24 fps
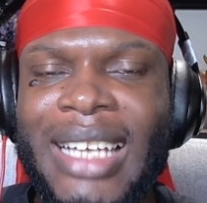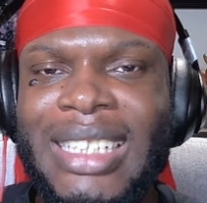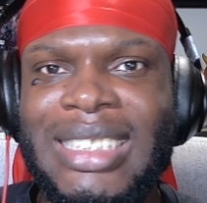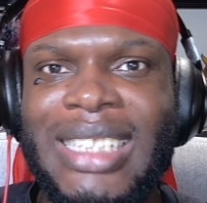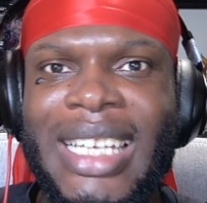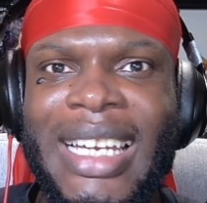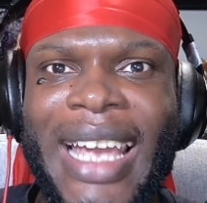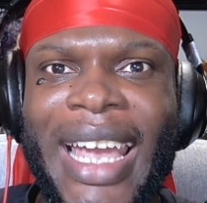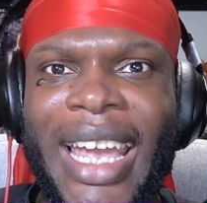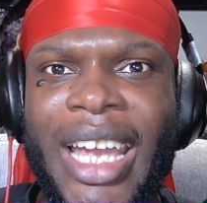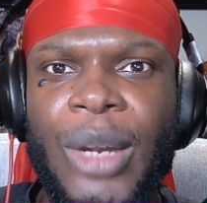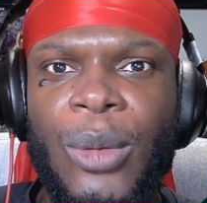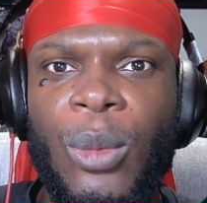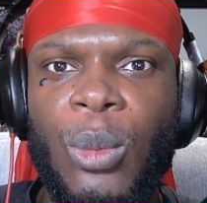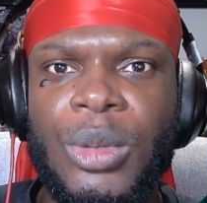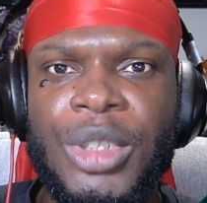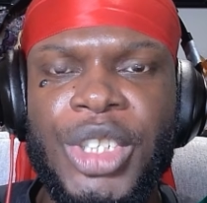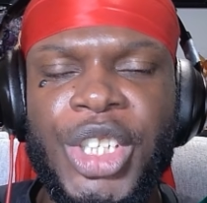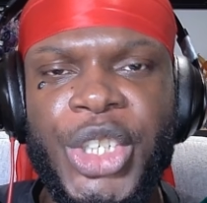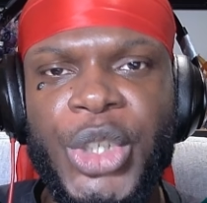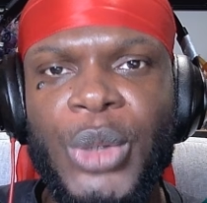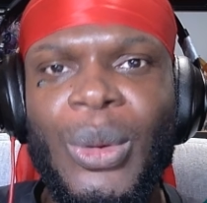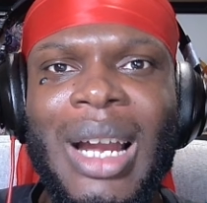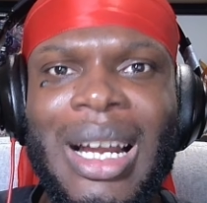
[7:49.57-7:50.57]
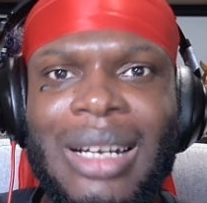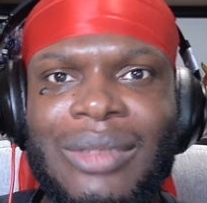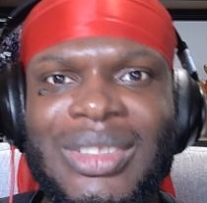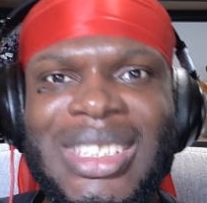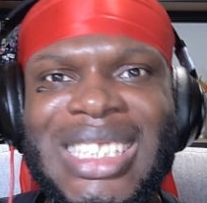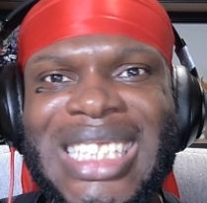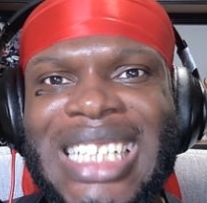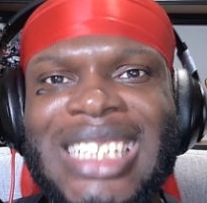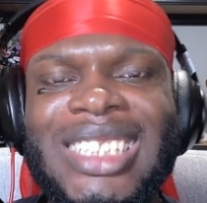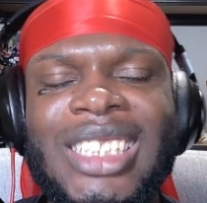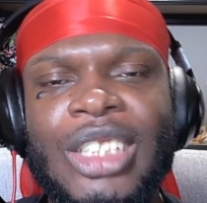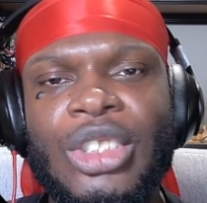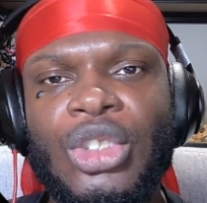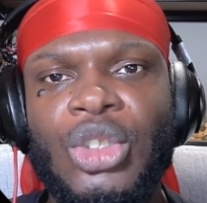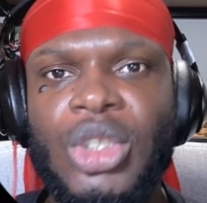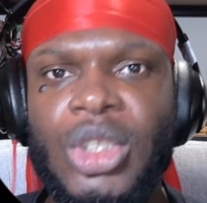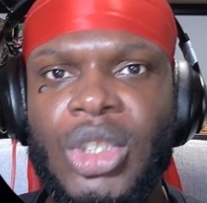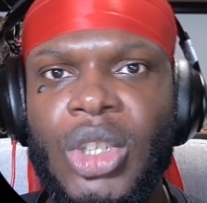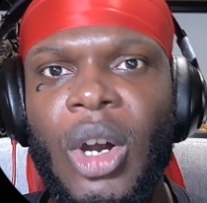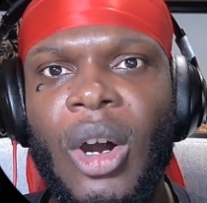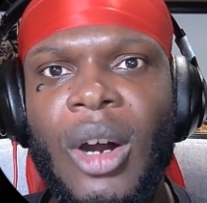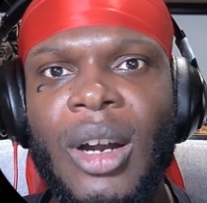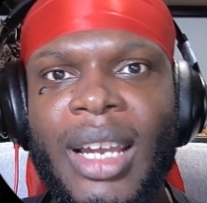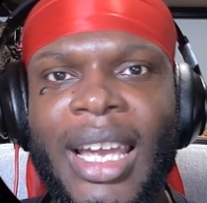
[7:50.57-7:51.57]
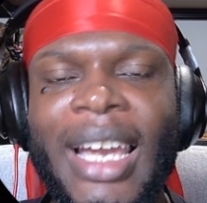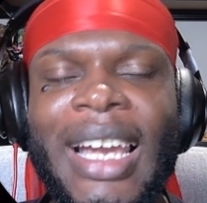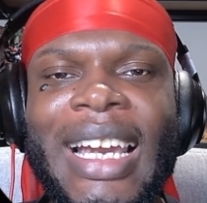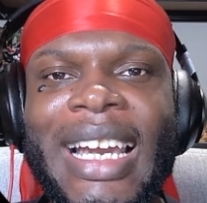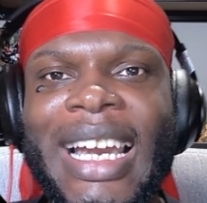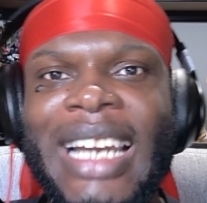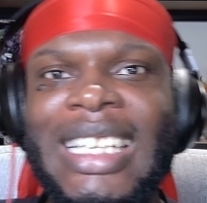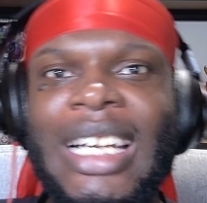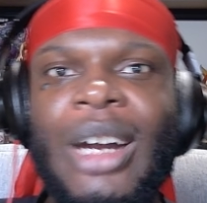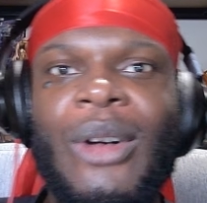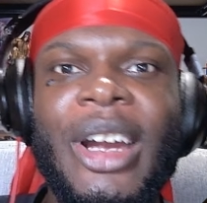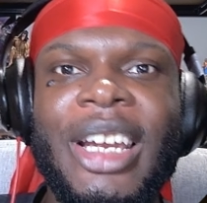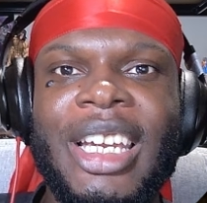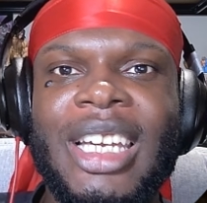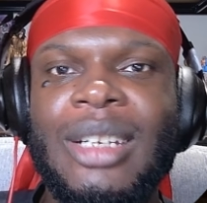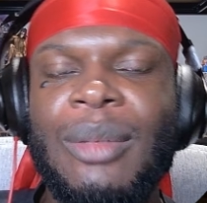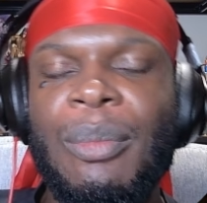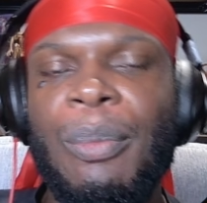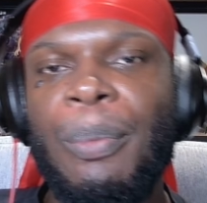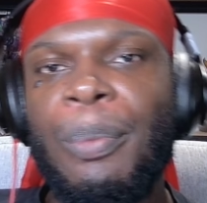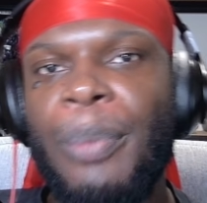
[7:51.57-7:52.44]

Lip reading: and say, hey, do you have this in stock? And now I can